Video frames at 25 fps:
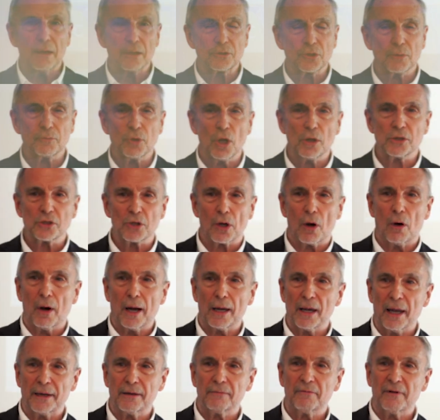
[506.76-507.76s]
Some years ago,
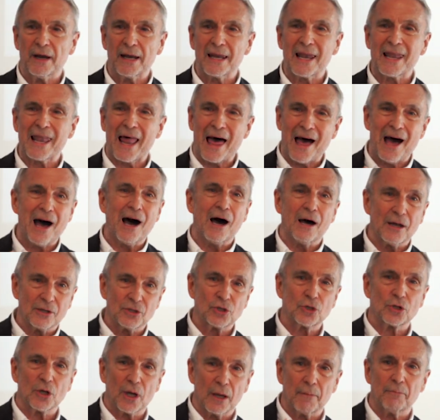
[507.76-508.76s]
I led a very
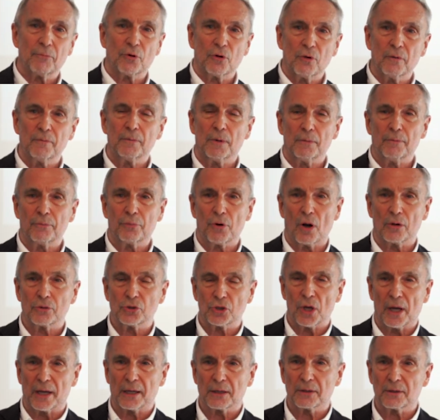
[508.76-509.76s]
large improvement
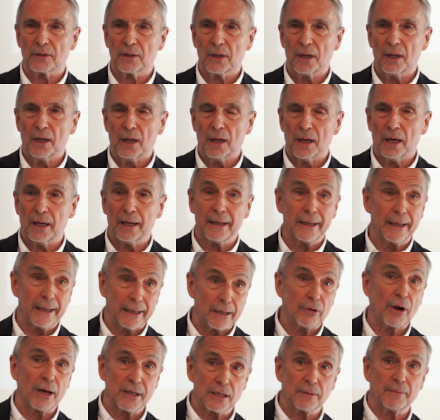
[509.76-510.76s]
project
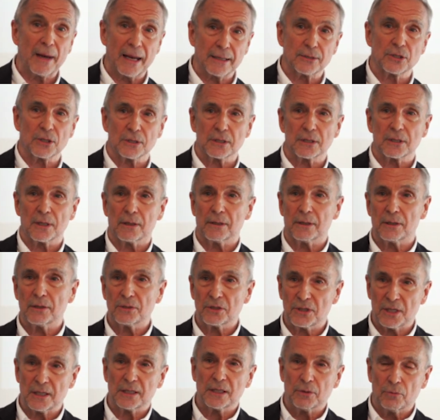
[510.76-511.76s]
in Greater Manchester, the
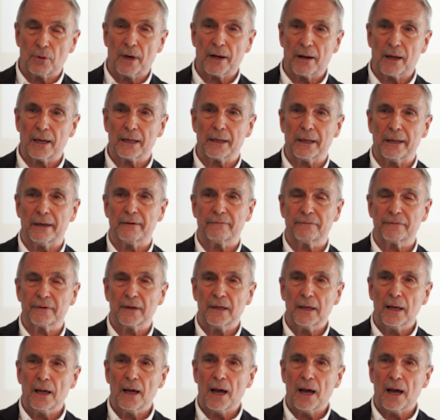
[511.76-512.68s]
city where I live,